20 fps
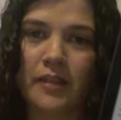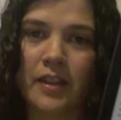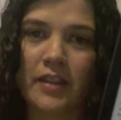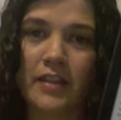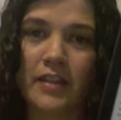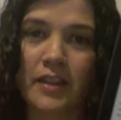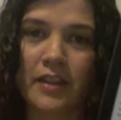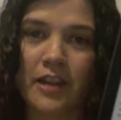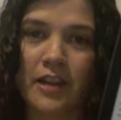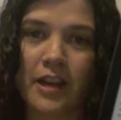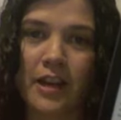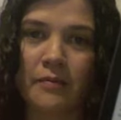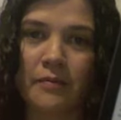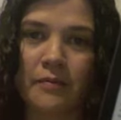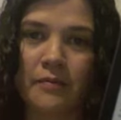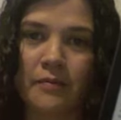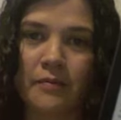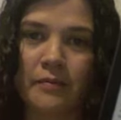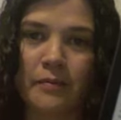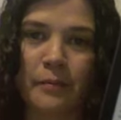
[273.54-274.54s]
in the
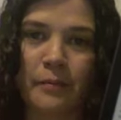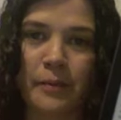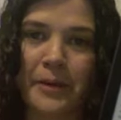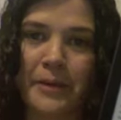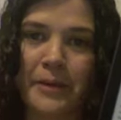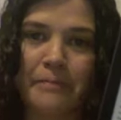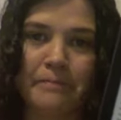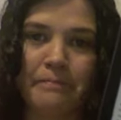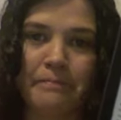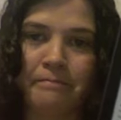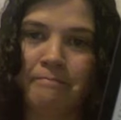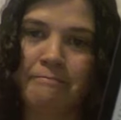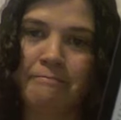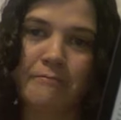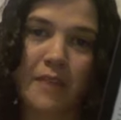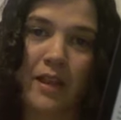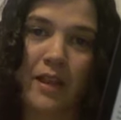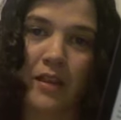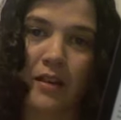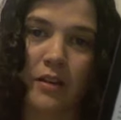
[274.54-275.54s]
daylight, but
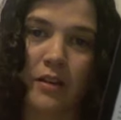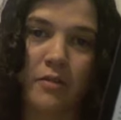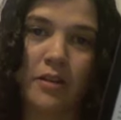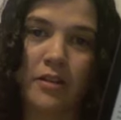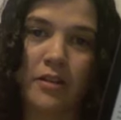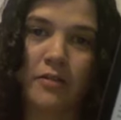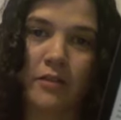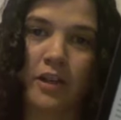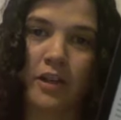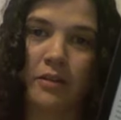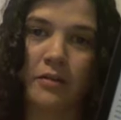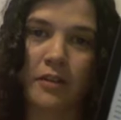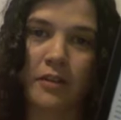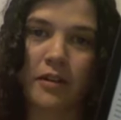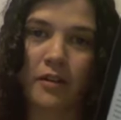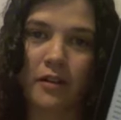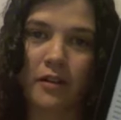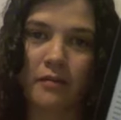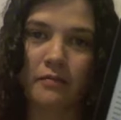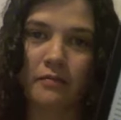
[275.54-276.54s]
I think it reads fine
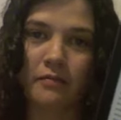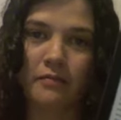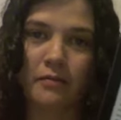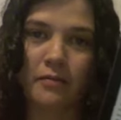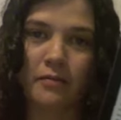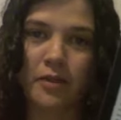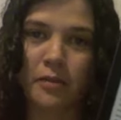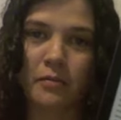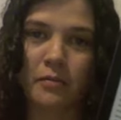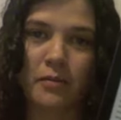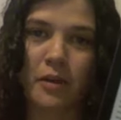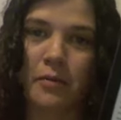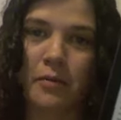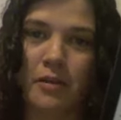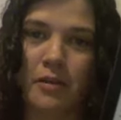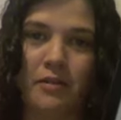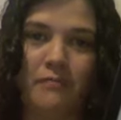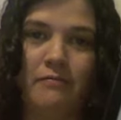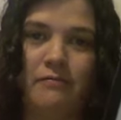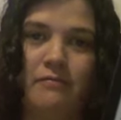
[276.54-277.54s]
without it. So,
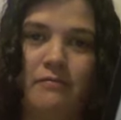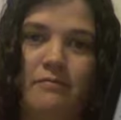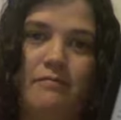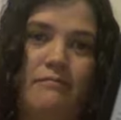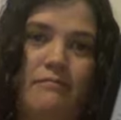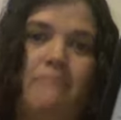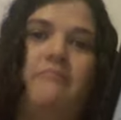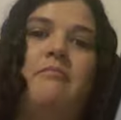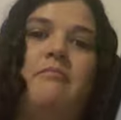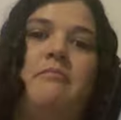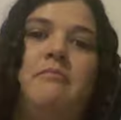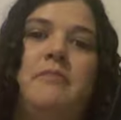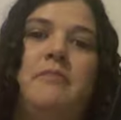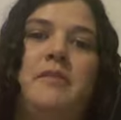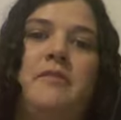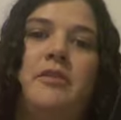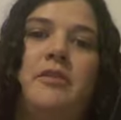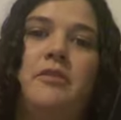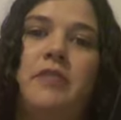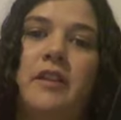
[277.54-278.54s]
I mean,
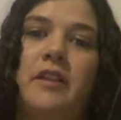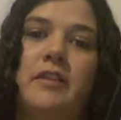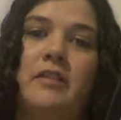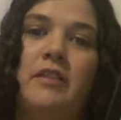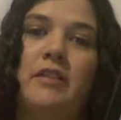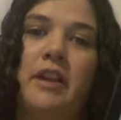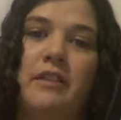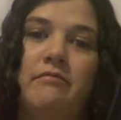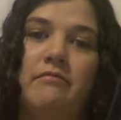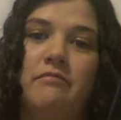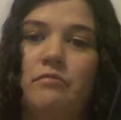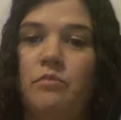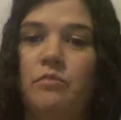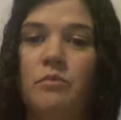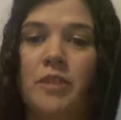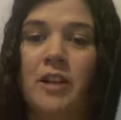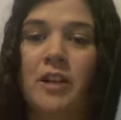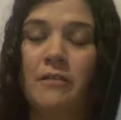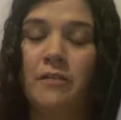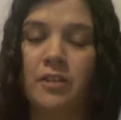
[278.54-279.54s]
if you don't like the light.
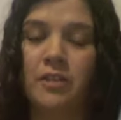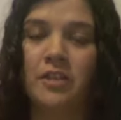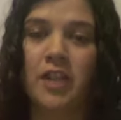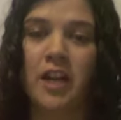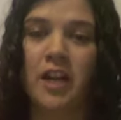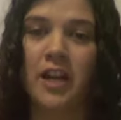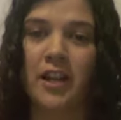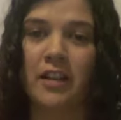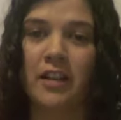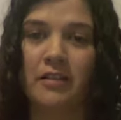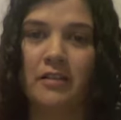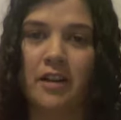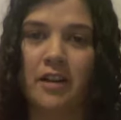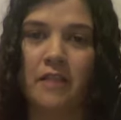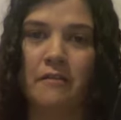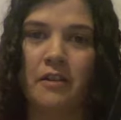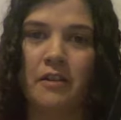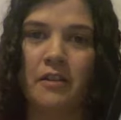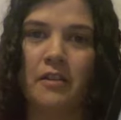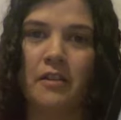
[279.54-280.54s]
When I first got it,
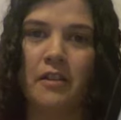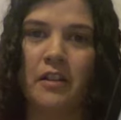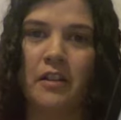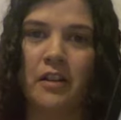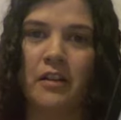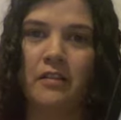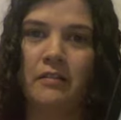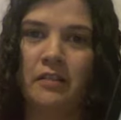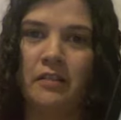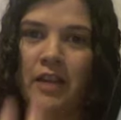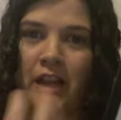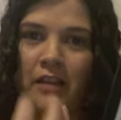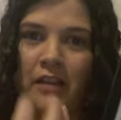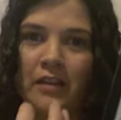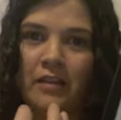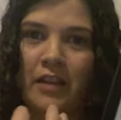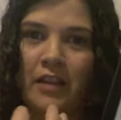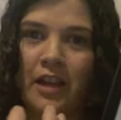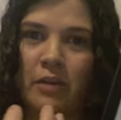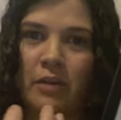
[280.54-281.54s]
I felt
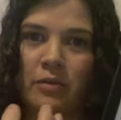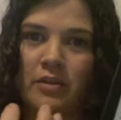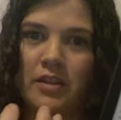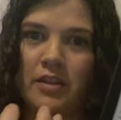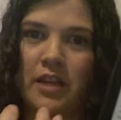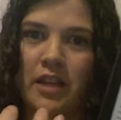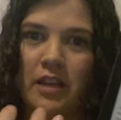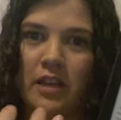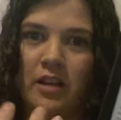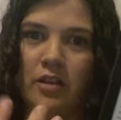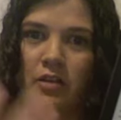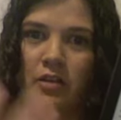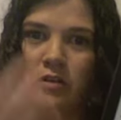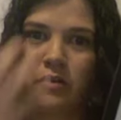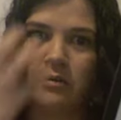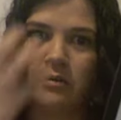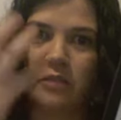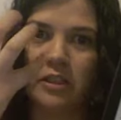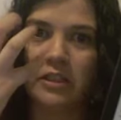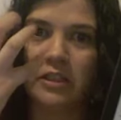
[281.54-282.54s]
like the light was like
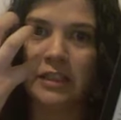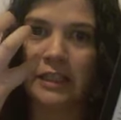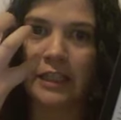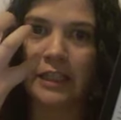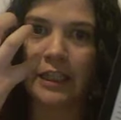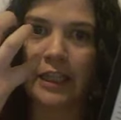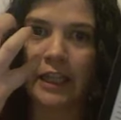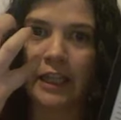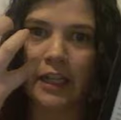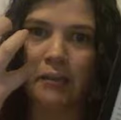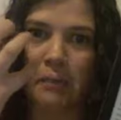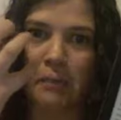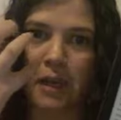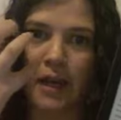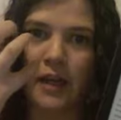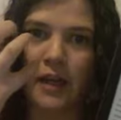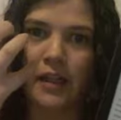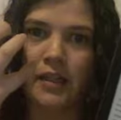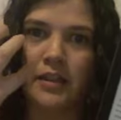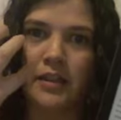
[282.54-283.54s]
glaring in
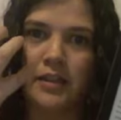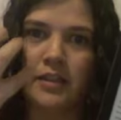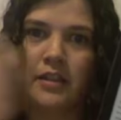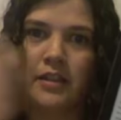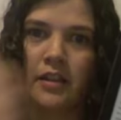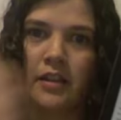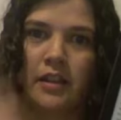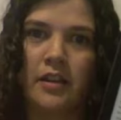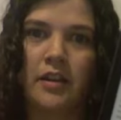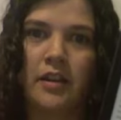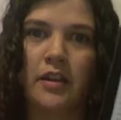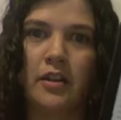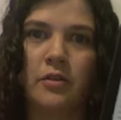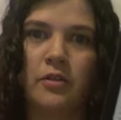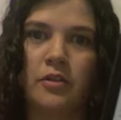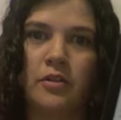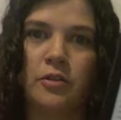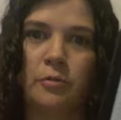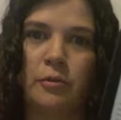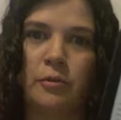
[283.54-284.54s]
my eyes.
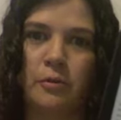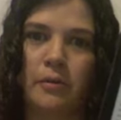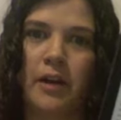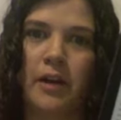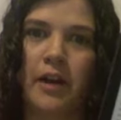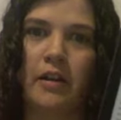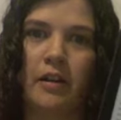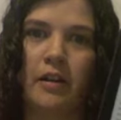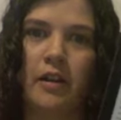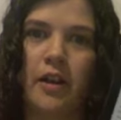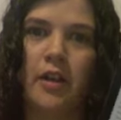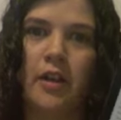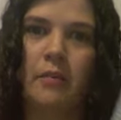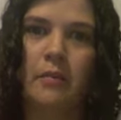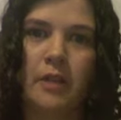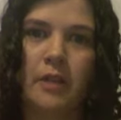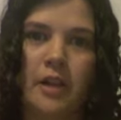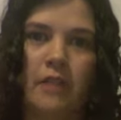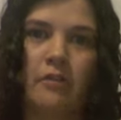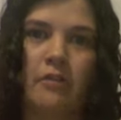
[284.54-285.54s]
It was super bright,
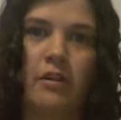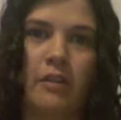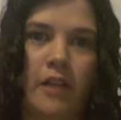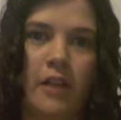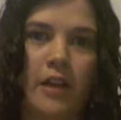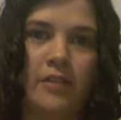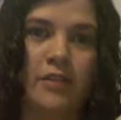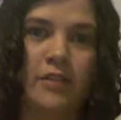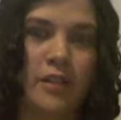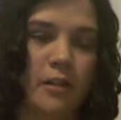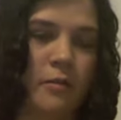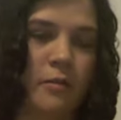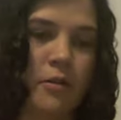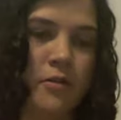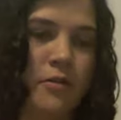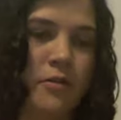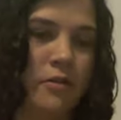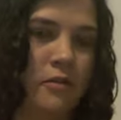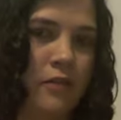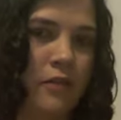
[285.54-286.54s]
but I realized that
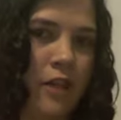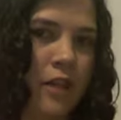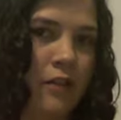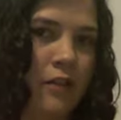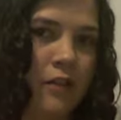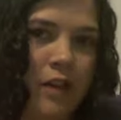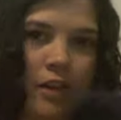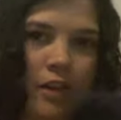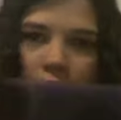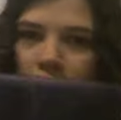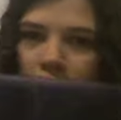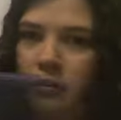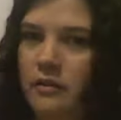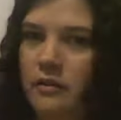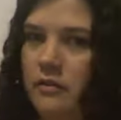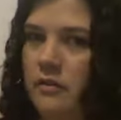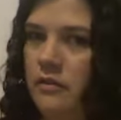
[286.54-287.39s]
I'm used to reading like